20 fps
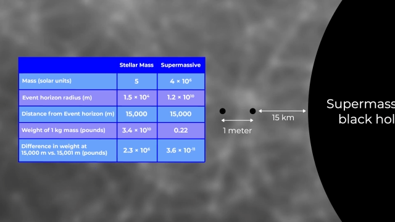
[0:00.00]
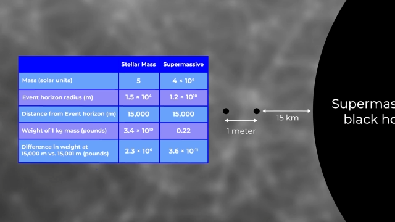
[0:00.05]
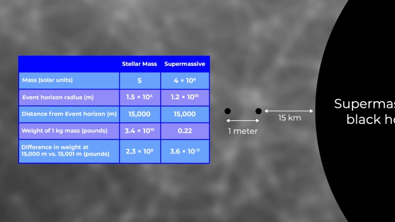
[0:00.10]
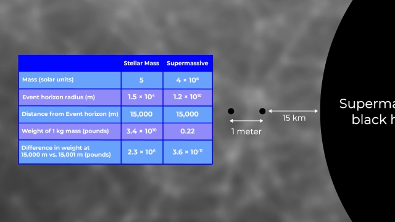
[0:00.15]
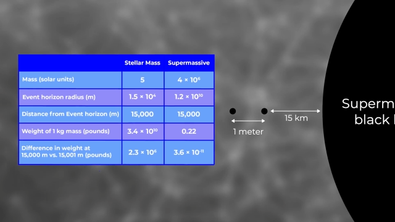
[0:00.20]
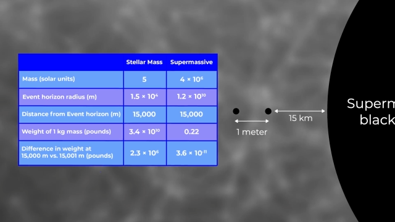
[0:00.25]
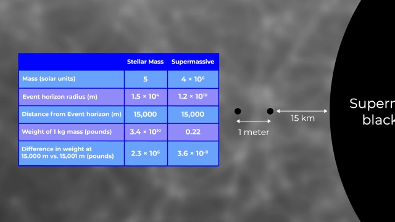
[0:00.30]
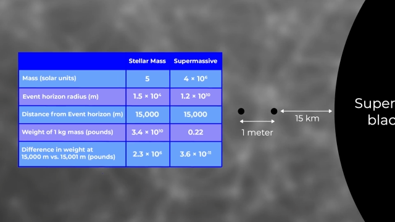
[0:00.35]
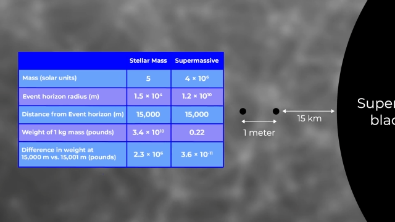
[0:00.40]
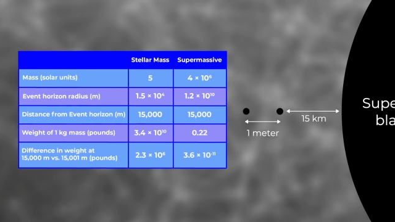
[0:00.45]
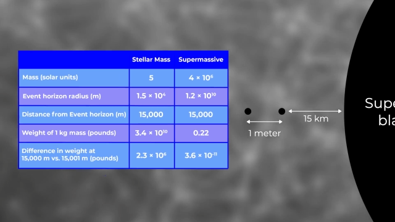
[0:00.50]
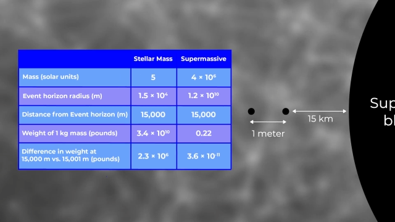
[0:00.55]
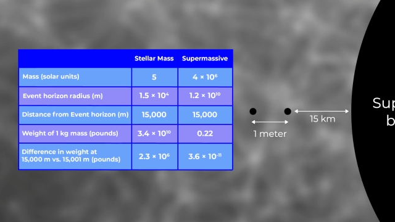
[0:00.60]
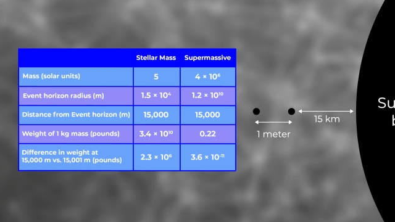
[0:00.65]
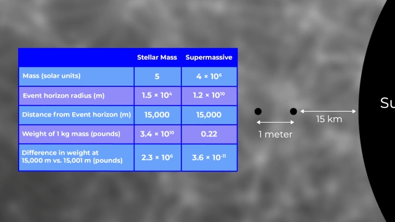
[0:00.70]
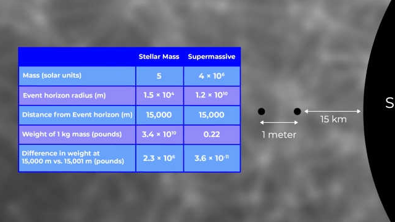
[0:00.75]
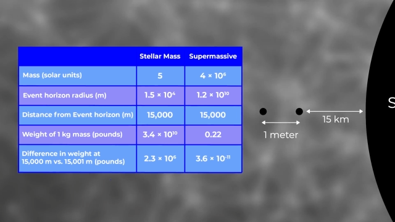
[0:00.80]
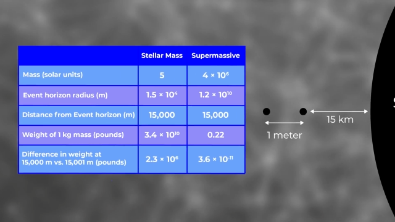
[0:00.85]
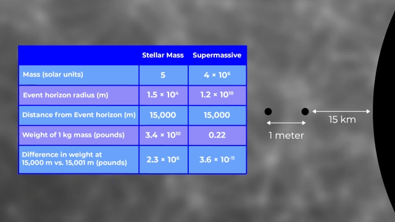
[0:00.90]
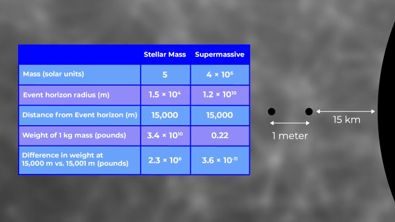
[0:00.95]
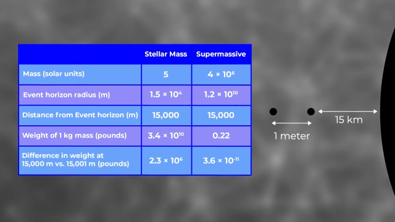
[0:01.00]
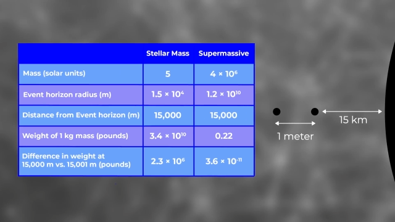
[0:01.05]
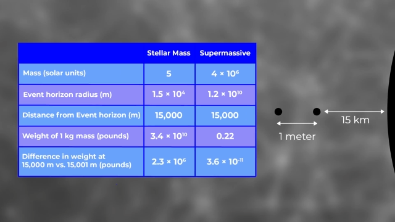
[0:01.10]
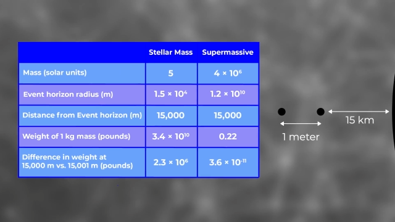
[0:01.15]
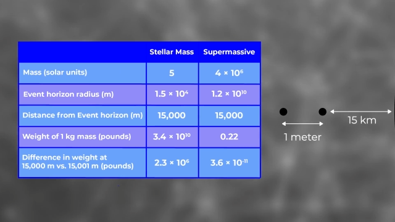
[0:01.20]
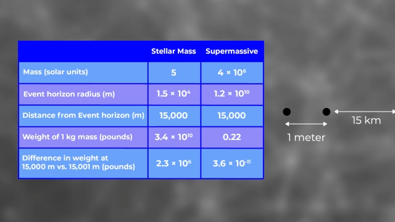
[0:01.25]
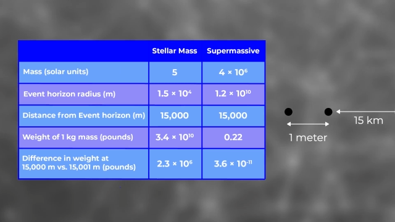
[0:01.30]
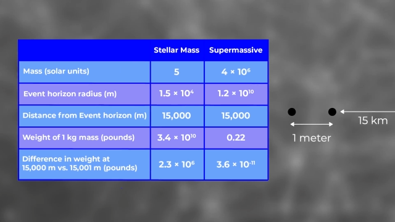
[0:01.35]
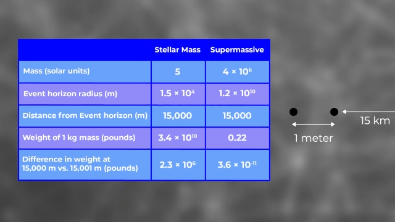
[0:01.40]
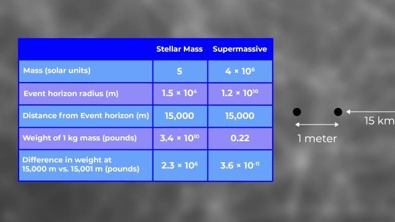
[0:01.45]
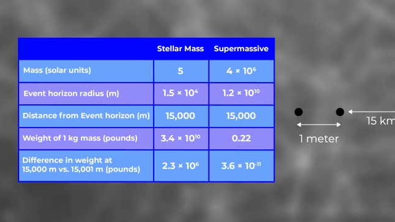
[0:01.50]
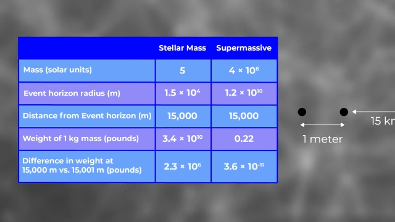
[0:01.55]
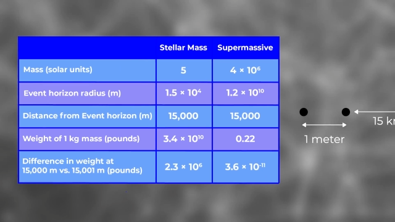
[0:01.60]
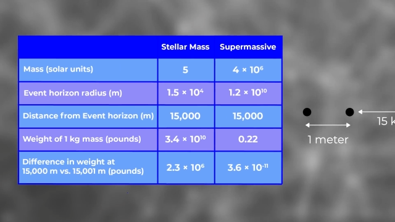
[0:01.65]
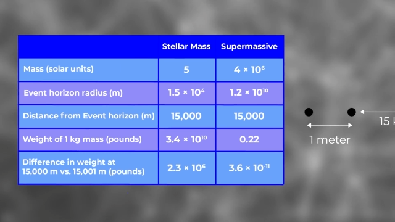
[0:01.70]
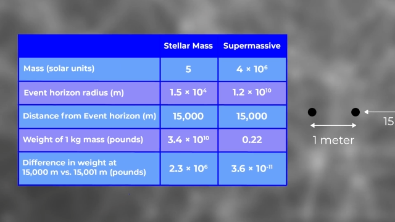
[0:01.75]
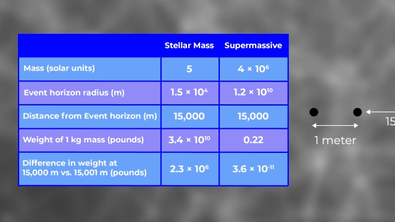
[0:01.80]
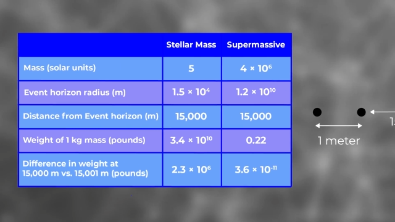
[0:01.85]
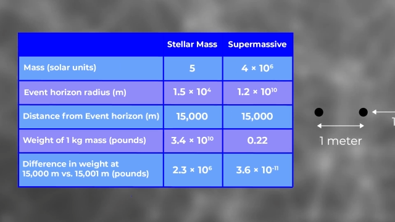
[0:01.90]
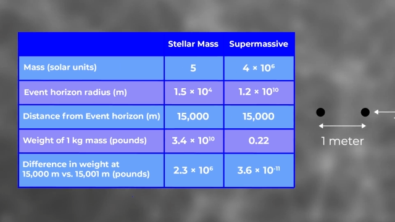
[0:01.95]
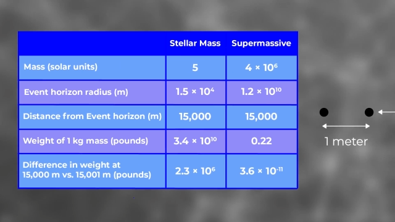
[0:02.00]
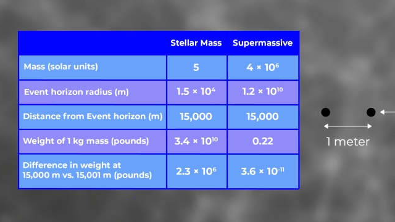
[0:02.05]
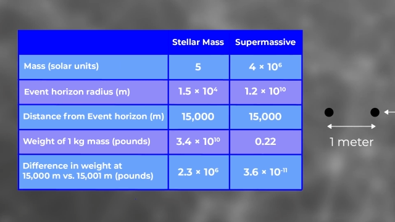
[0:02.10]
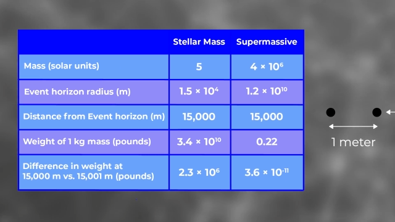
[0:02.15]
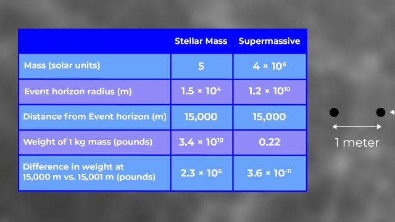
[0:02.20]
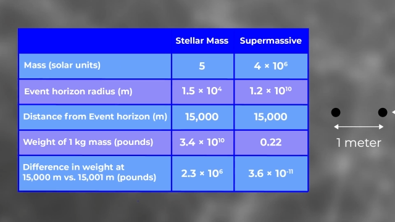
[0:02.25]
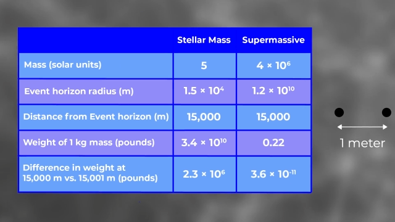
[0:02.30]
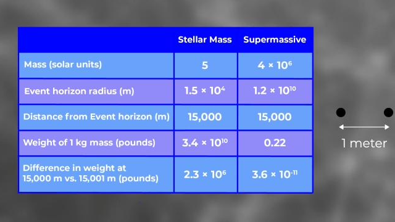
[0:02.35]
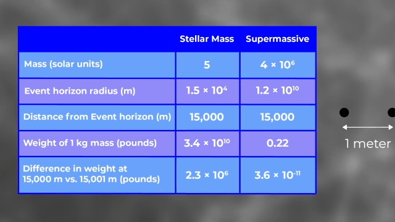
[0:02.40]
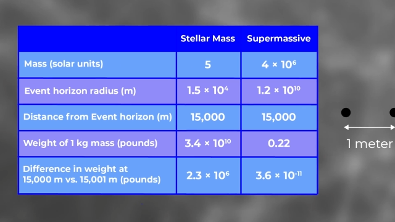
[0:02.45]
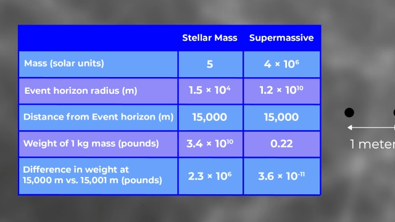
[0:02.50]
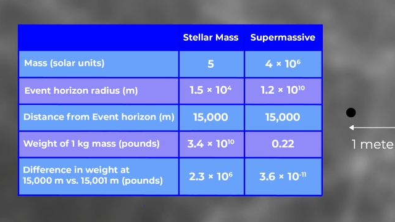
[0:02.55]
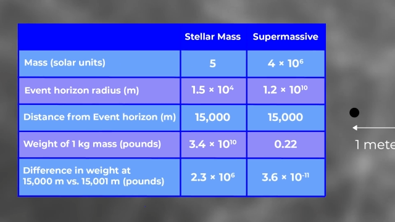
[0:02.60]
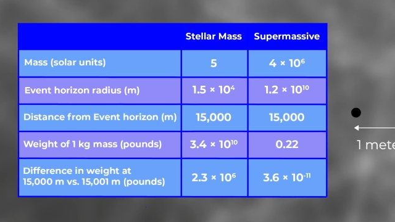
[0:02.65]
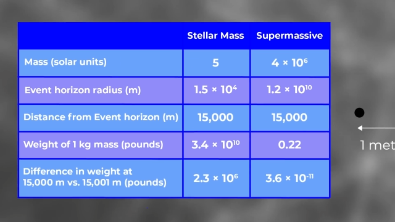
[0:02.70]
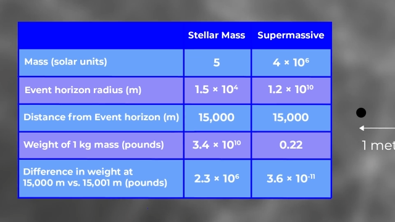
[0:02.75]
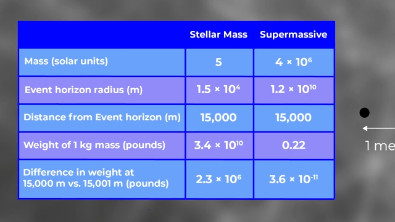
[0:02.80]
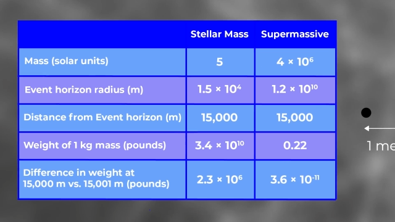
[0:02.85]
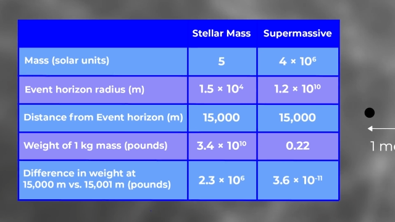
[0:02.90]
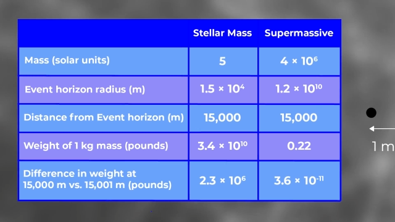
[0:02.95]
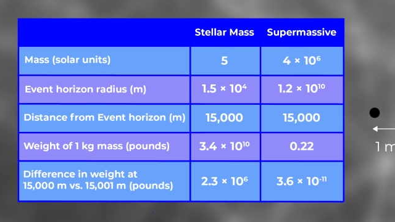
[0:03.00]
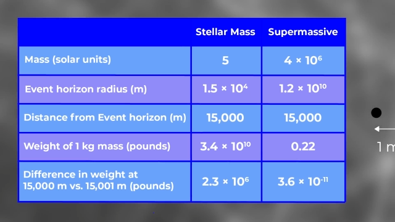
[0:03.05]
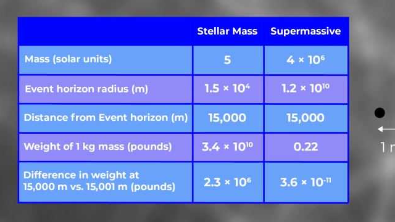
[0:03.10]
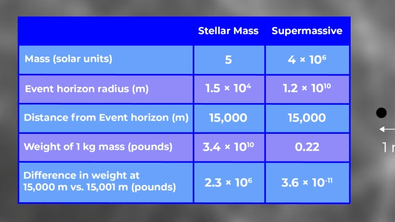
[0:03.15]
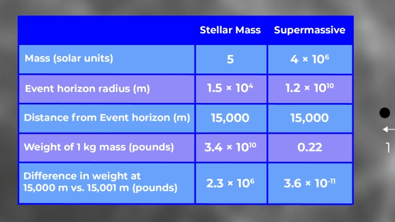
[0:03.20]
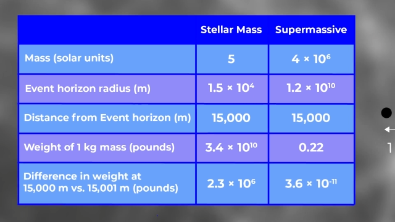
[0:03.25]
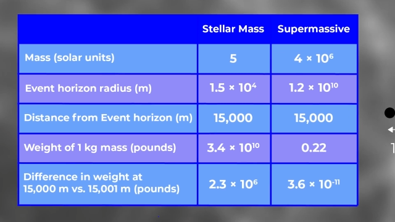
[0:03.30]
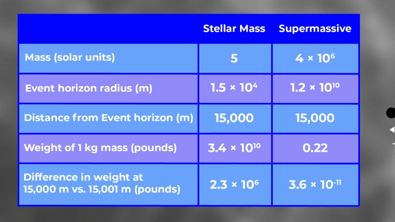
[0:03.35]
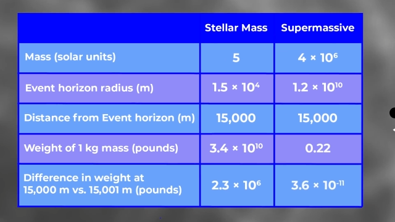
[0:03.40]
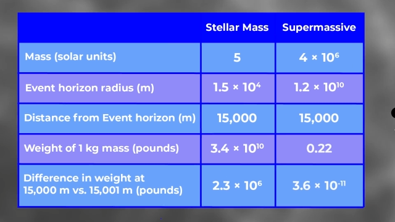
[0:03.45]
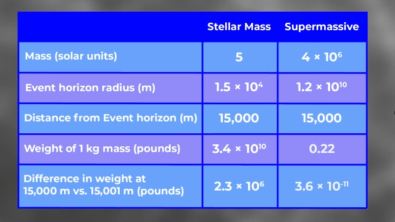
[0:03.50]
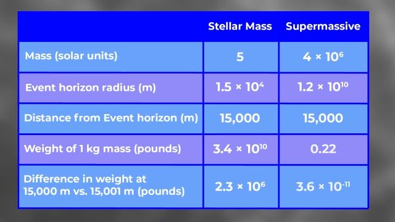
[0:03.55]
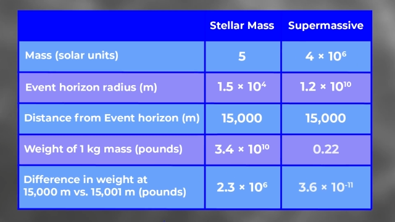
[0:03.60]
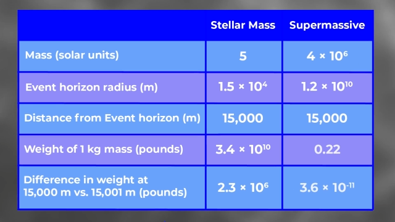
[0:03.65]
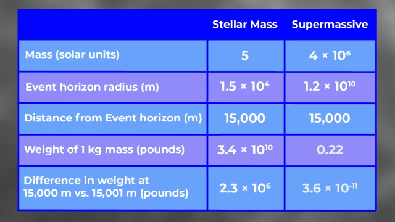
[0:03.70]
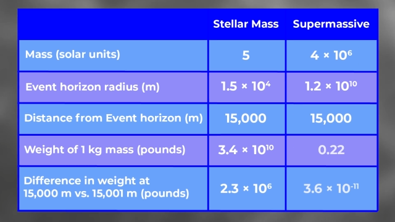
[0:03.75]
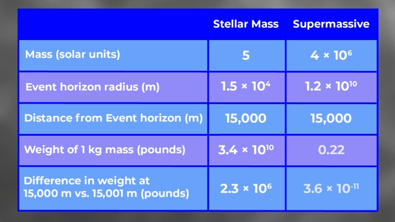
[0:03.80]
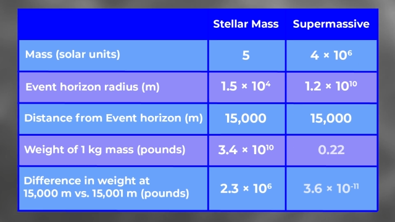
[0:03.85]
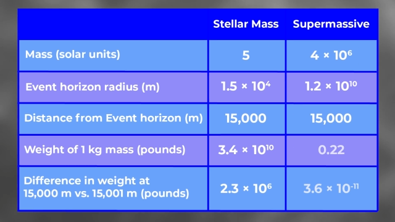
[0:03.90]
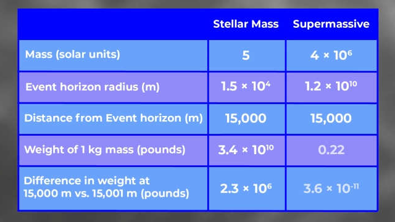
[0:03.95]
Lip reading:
[unreadable: no face in view]